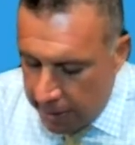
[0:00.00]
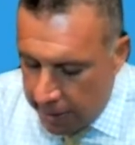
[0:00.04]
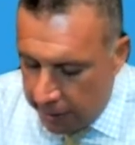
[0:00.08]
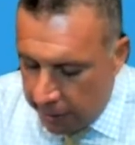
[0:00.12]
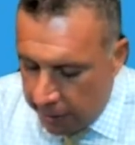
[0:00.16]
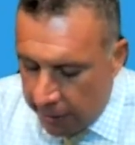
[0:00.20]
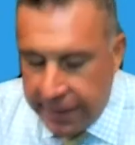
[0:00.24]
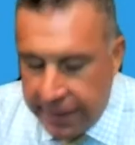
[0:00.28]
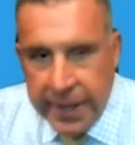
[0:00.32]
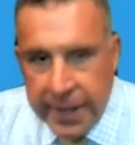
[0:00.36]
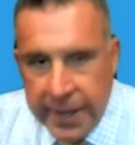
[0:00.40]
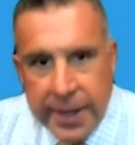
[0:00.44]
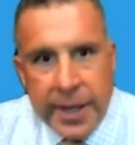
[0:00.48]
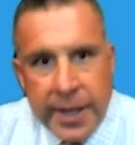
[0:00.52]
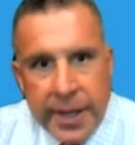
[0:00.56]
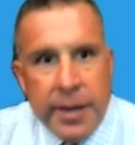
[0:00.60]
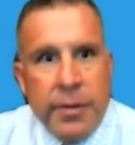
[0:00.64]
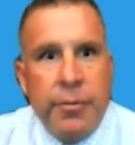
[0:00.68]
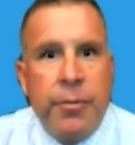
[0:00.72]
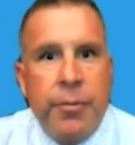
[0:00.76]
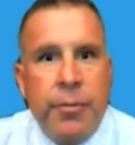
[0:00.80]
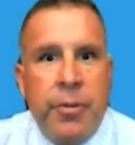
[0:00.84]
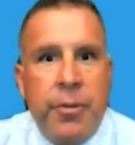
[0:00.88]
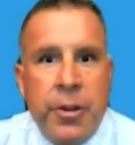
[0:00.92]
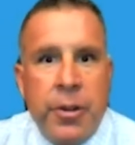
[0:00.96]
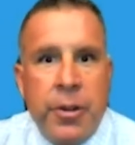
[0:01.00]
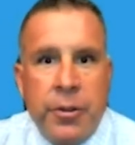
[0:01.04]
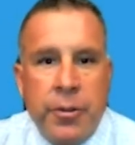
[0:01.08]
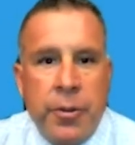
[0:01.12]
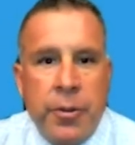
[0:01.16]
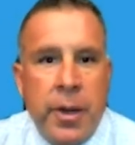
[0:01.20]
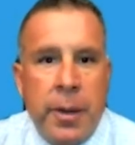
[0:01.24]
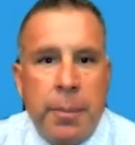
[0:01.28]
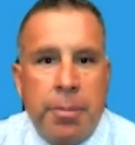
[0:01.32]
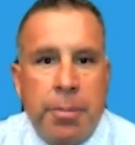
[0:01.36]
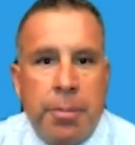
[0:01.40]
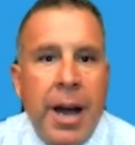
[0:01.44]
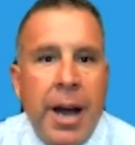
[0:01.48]
You know, I think that
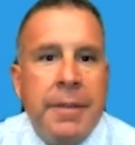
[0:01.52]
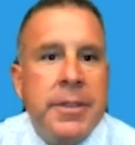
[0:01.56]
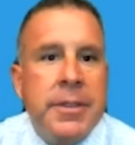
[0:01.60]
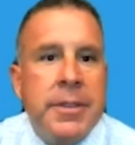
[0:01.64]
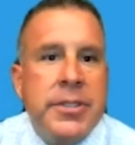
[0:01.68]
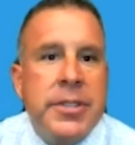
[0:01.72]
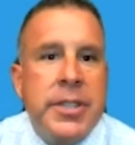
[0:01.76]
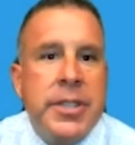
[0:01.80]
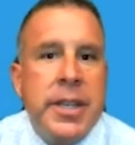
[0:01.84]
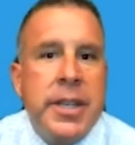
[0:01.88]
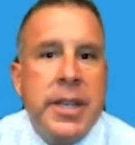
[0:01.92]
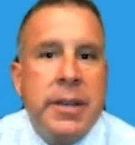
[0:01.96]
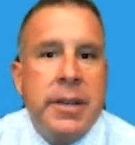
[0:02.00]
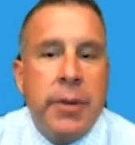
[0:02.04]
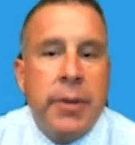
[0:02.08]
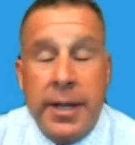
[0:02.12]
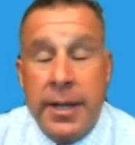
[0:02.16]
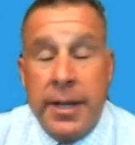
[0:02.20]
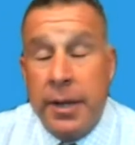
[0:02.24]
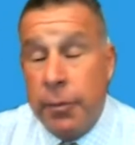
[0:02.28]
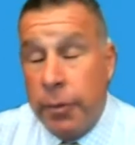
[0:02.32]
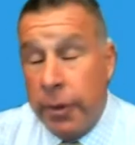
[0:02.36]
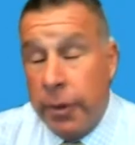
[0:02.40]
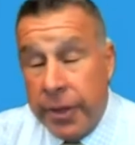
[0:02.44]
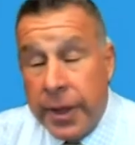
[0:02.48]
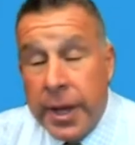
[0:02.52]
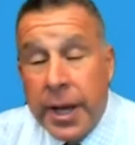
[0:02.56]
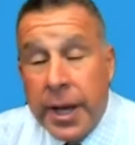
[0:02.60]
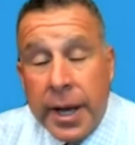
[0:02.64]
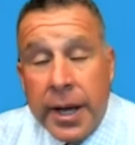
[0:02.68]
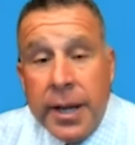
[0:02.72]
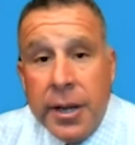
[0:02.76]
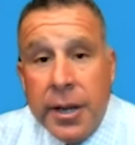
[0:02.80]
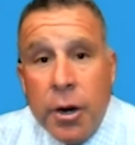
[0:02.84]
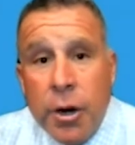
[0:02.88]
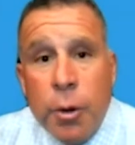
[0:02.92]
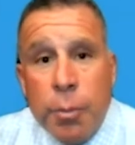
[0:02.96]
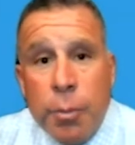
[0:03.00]
privacy, I
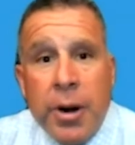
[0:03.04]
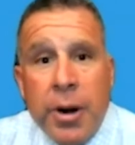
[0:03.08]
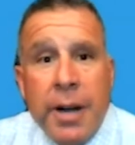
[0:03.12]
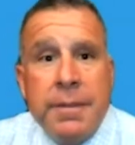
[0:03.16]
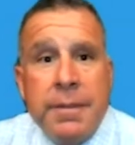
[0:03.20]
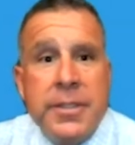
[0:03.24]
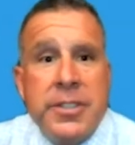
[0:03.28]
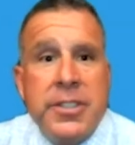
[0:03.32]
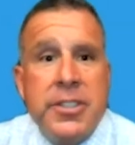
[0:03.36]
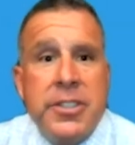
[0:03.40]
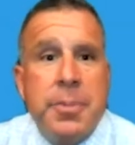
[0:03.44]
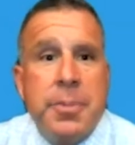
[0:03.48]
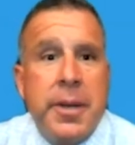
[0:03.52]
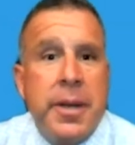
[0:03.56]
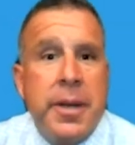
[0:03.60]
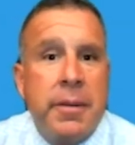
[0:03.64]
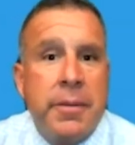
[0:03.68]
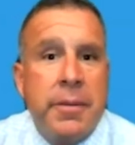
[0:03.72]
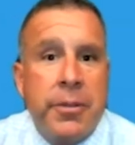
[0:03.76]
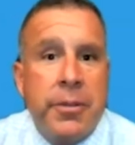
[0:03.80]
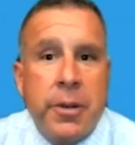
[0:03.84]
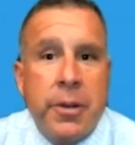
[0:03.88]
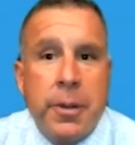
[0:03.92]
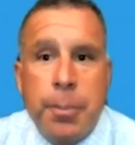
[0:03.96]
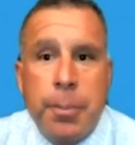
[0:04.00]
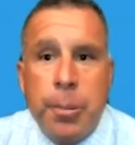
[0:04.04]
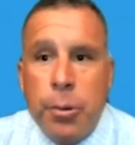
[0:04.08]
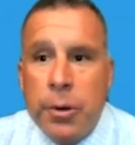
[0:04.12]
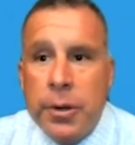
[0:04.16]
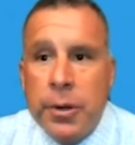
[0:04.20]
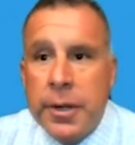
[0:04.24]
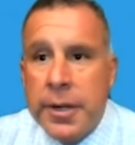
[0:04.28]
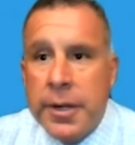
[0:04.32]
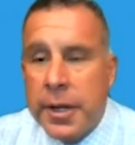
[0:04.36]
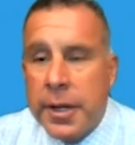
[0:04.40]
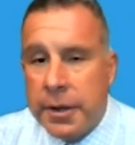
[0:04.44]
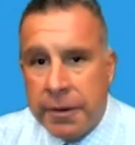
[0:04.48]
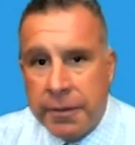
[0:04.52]
know privacy has become very
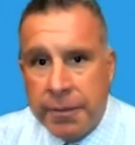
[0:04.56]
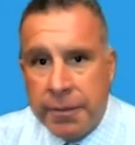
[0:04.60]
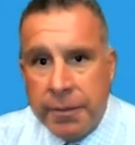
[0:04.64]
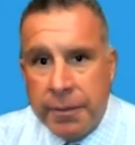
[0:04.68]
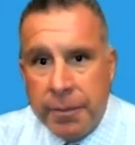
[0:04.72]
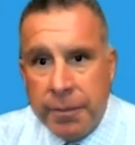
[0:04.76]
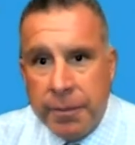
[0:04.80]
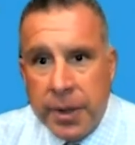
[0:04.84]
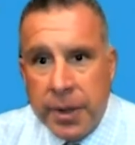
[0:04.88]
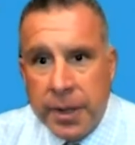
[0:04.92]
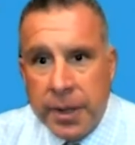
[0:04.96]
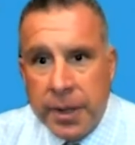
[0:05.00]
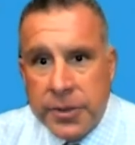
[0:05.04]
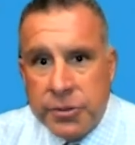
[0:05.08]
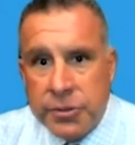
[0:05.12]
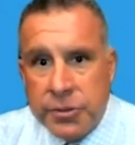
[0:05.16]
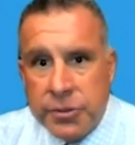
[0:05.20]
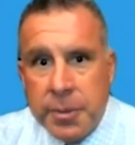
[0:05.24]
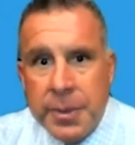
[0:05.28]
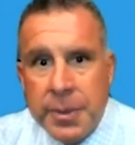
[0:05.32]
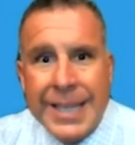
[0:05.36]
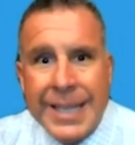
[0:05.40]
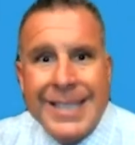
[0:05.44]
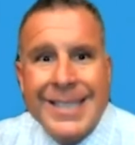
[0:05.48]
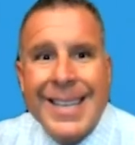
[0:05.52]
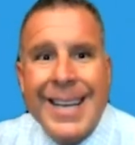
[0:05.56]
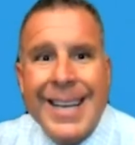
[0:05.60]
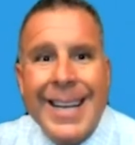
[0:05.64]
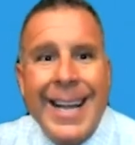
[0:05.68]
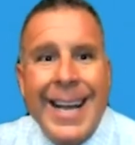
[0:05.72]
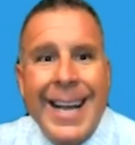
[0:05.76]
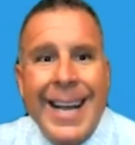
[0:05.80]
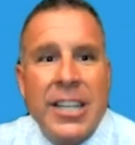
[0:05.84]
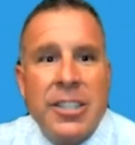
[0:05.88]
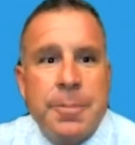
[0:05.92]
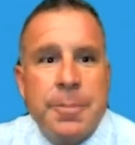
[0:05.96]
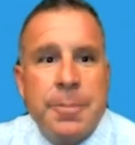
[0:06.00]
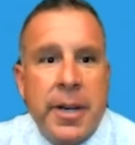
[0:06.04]
important. Another extremely
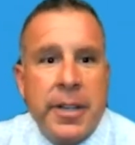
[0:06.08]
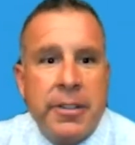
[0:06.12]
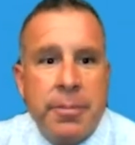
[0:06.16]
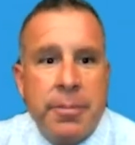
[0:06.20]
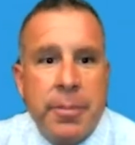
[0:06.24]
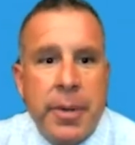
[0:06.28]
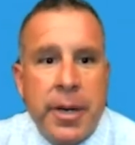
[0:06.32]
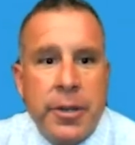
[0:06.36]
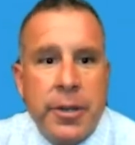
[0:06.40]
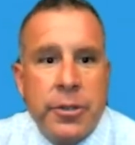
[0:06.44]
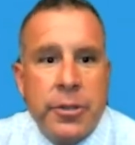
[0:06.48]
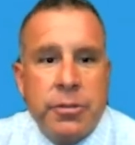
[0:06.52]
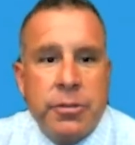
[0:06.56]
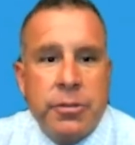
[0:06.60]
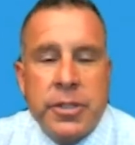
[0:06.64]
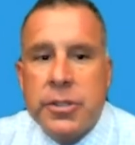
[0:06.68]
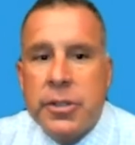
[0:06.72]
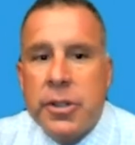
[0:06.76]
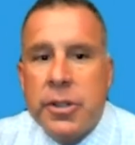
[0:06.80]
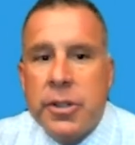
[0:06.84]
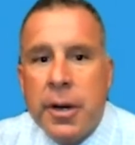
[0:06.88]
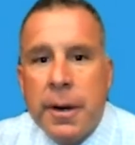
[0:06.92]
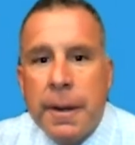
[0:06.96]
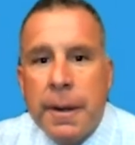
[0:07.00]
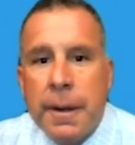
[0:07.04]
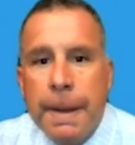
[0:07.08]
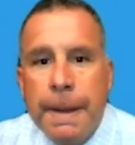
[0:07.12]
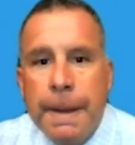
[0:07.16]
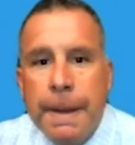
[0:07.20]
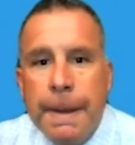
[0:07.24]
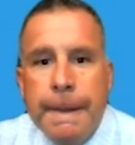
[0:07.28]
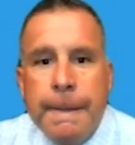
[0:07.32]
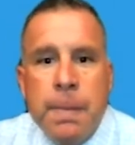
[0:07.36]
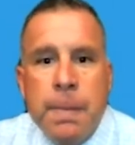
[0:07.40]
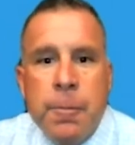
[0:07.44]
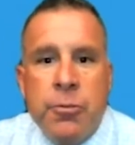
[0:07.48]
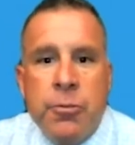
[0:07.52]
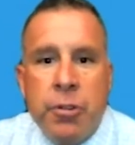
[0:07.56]
exciting aspect of modern trust law,
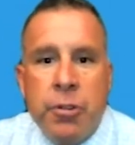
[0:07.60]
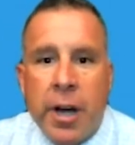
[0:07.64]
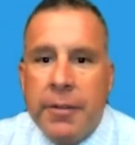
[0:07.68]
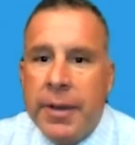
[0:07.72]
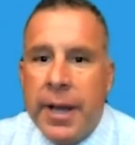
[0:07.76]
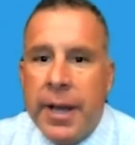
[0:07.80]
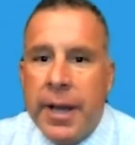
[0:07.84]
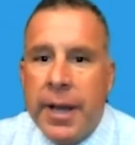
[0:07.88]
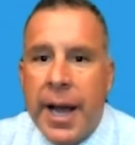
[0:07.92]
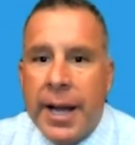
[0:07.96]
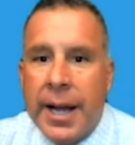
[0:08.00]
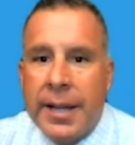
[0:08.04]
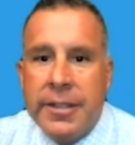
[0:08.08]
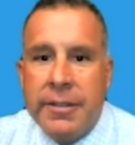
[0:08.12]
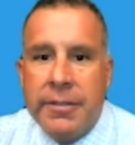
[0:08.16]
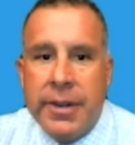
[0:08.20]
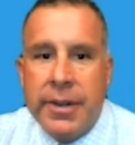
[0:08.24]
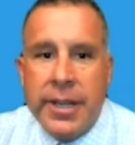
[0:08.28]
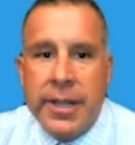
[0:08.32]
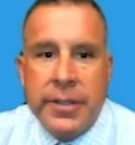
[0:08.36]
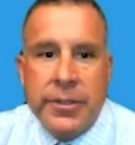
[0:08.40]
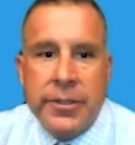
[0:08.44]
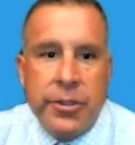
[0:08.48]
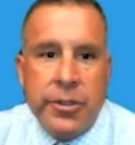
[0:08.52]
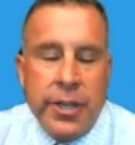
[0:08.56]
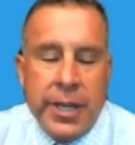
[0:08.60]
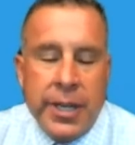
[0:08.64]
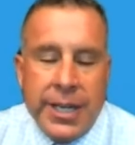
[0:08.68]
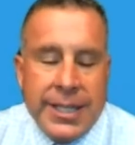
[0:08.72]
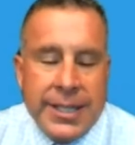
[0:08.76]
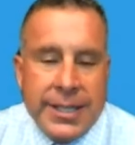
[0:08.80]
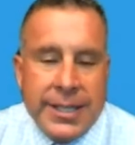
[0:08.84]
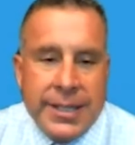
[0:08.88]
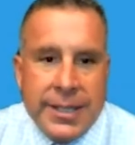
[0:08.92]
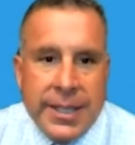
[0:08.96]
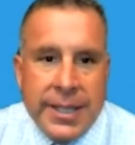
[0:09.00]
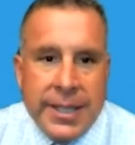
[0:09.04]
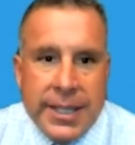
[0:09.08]
driving activity into the
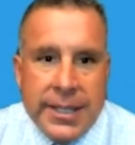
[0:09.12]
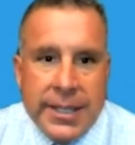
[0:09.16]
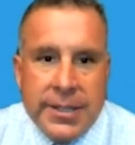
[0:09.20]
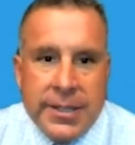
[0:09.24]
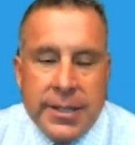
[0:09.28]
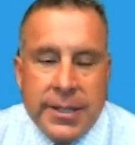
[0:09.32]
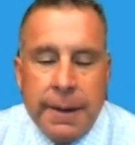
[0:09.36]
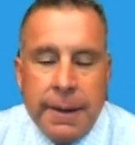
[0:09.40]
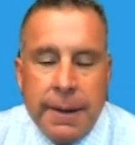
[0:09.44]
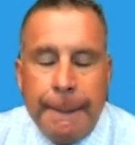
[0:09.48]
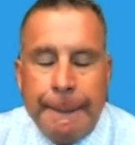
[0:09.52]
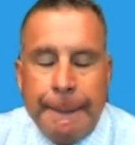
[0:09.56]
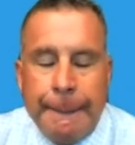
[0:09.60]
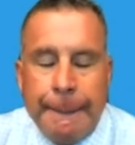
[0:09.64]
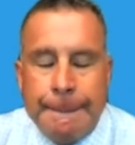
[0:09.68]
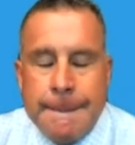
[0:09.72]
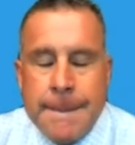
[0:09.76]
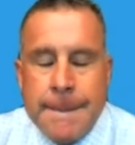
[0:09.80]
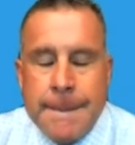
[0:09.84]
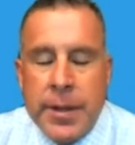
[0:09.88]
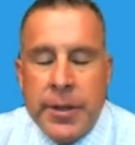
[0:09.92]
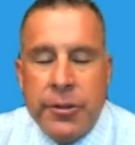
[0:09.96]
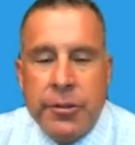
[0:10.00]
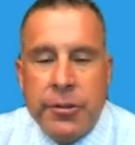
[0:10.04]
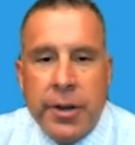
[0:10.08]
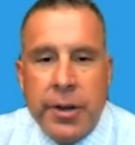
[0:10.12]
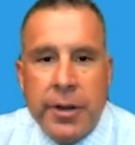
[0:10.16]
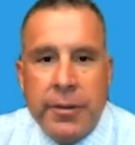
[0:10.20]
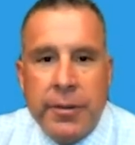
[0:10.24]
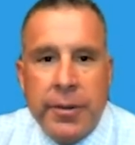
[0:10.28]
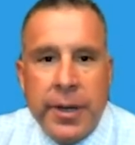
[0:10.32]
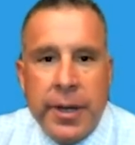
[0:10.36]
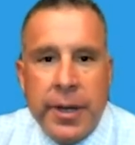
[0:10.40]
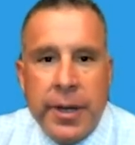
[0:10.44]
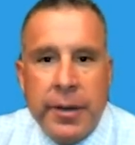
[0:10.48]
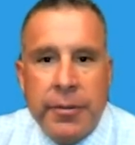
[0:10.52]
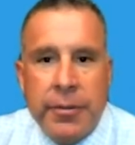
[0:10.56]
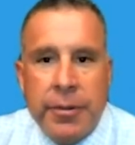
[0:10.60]
United States and
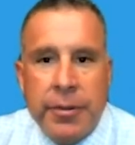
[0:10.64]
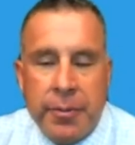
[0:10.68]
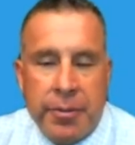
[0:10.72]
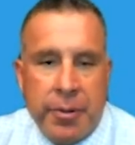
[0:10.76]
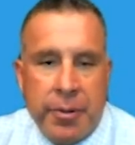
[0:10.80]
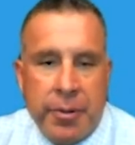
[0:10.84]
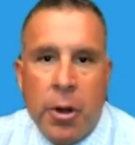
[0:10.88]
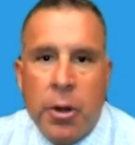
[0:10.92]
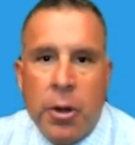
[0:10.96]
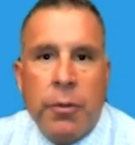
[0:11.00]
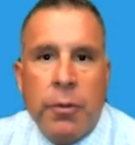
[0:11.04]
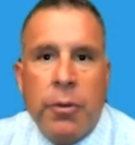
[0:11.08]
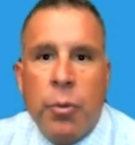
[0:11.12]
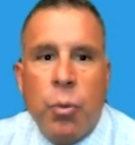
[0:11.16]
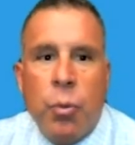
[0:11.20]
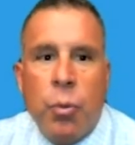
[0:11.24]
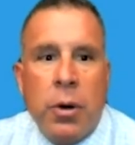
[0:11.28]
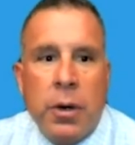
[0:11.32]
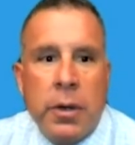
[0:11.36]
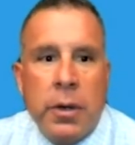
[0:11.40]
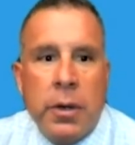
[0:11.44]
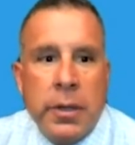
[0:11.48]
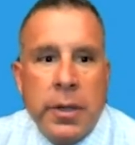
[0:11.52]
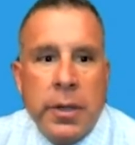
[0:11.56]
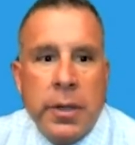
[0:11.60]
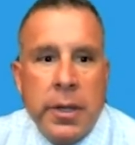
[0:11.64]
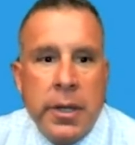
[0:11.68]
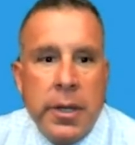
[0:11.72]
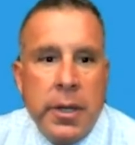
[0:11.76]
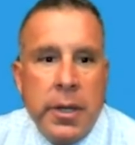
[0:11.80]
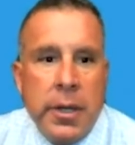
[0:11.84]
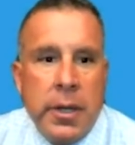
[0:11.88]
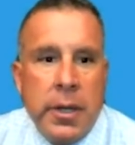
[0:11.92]
driving from all over the world.